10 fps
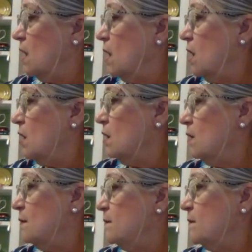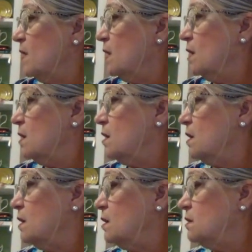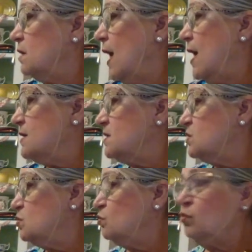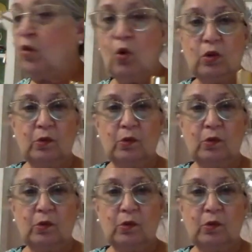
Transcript: um, glass roller